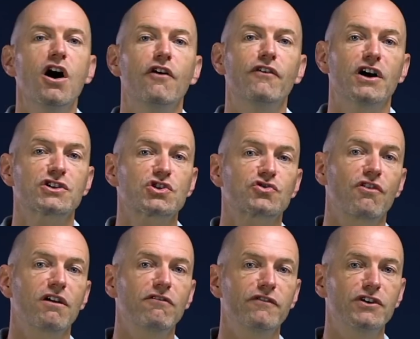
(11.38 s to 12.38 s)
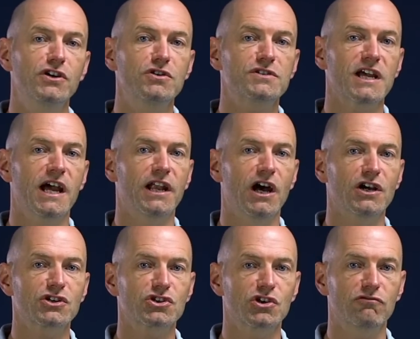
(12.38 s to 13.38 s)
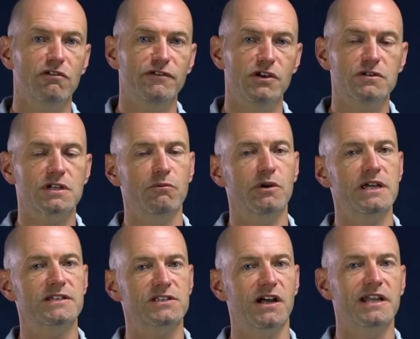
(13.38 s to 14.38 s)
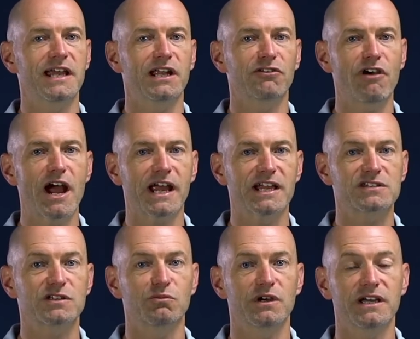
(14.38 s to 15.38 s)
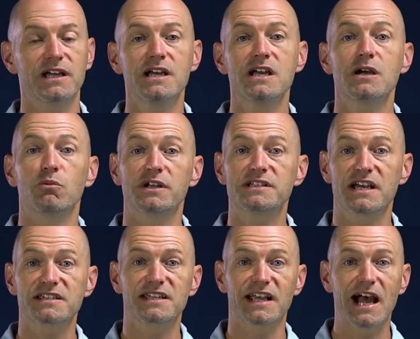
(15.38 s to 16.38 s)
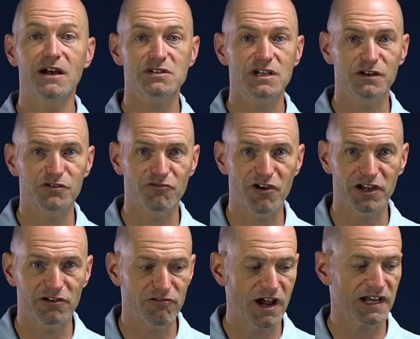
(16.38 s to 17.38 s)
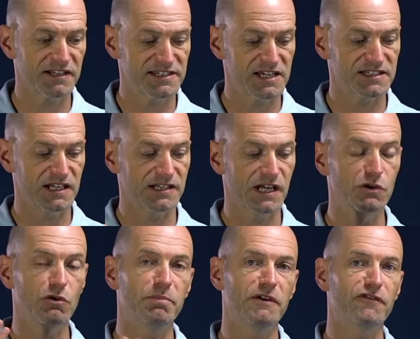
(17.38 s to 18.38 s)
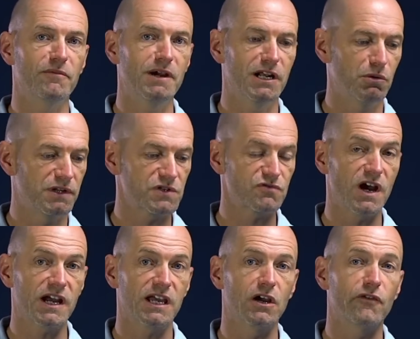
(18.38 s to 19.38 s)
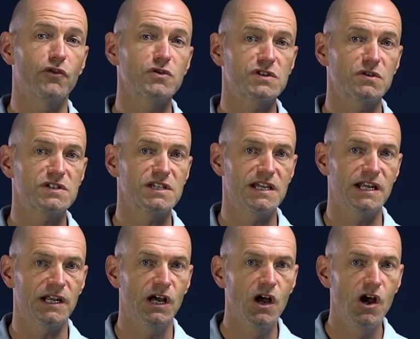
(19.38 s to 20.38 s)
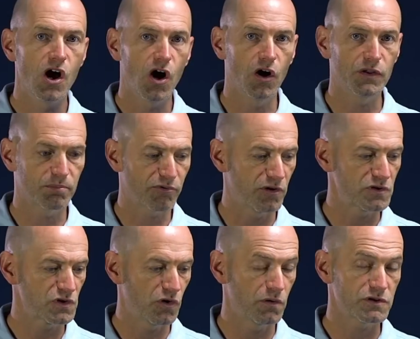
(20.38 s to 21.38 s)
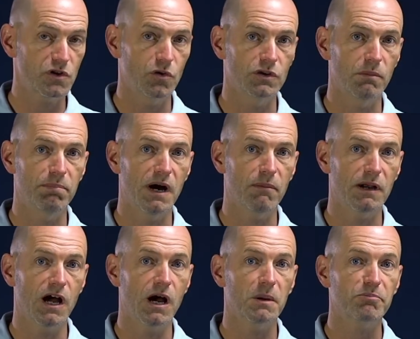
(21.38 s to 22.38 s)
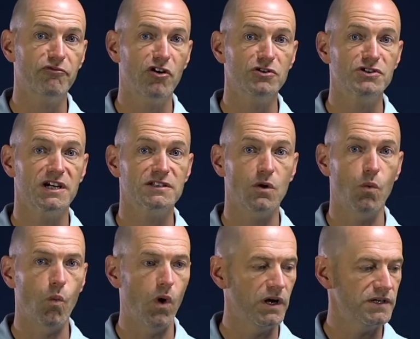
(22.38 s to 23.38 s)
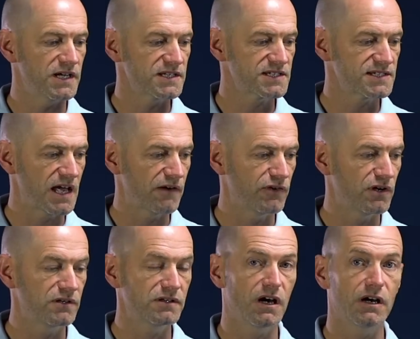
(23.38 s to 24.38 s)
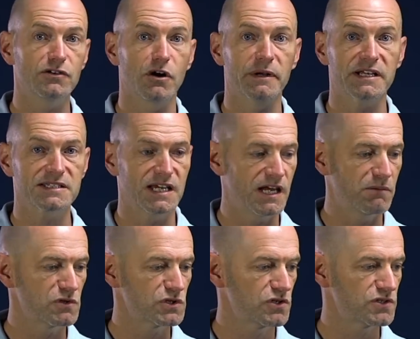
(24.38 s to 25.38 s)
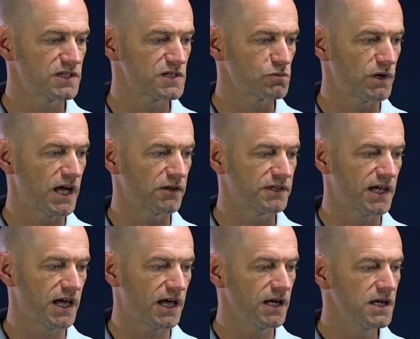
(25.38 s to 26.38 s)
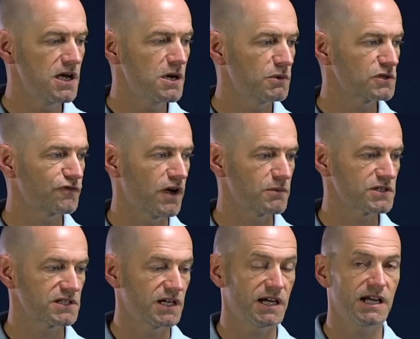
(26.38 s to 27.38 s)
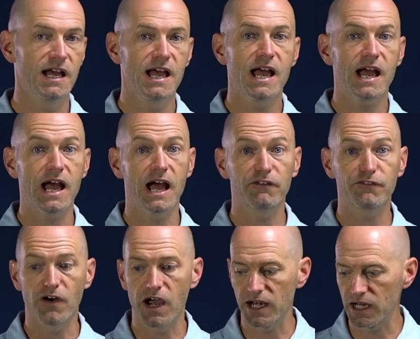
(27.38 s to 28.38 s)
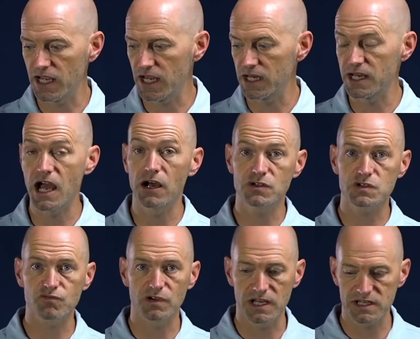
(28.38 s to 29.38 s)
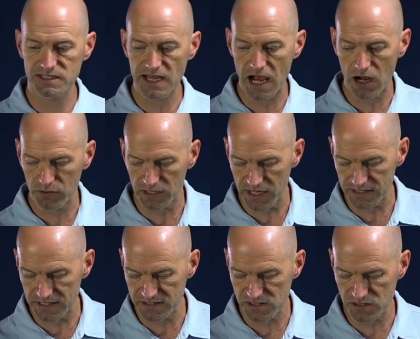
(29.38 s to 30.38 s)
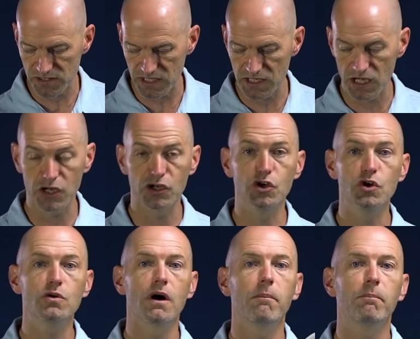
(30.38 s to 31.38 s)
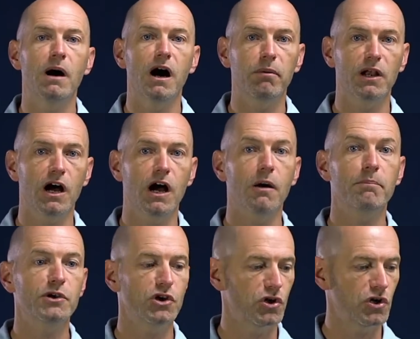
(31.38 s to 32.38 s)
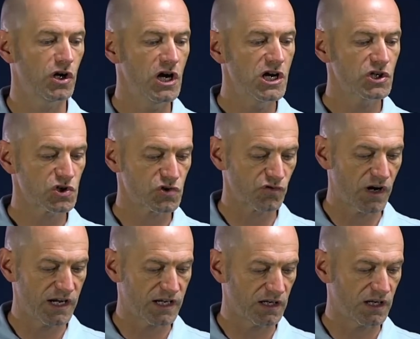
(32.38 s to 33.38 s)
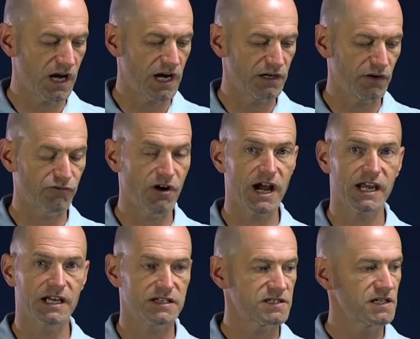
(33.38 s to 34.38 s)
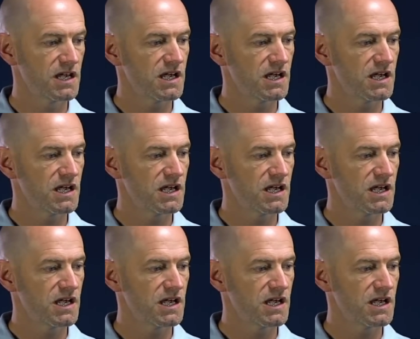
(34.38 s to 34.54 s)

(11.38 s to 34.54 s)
of our string reviews and our shoe reviews and we start hitting rackets that we're, we're testing outside of the regular racket testing, then you would be familiar with this racket. You've also seen it on the Pro Tour. It was called the Babolat Project 1-7. Uh, Dominic Thiem was using this one out there most famously. And finally, now just released out, it is the uh, new Babolat Pure Strike line of rackets.